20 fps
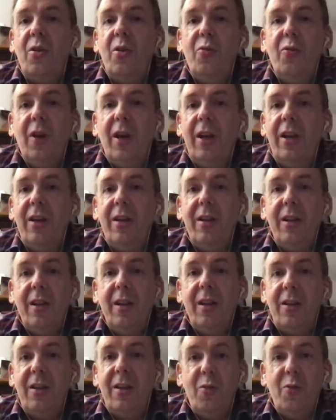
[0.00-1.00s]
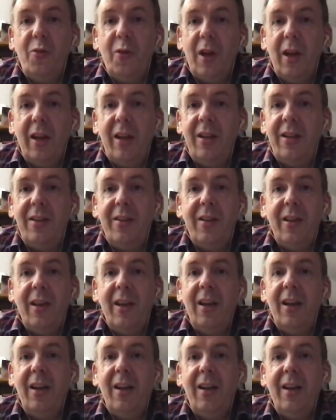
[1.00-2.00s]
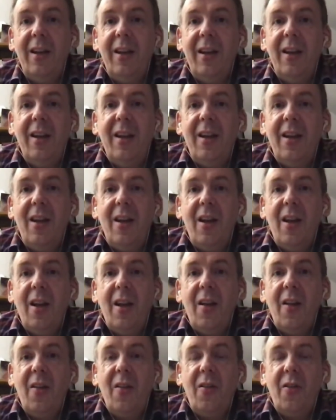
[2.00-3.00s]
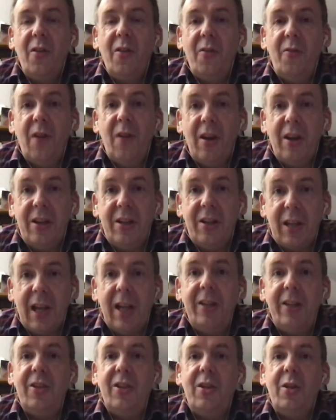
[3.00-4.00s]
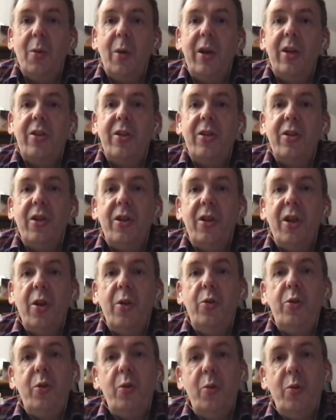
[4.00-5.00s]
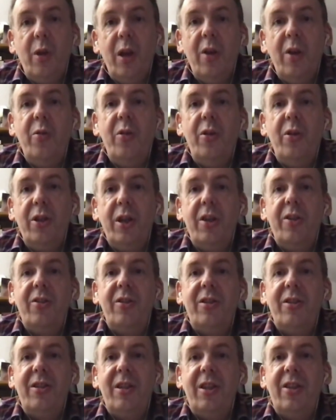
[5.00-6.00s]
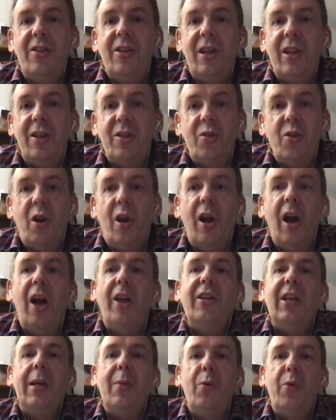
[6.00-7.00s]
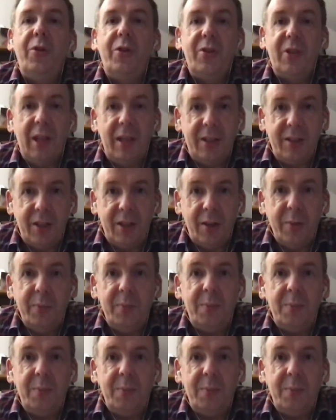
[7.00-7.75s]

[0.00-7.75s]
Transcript: So you find the very sad situation that those who know the church's teaching is wrong aren't able to say so,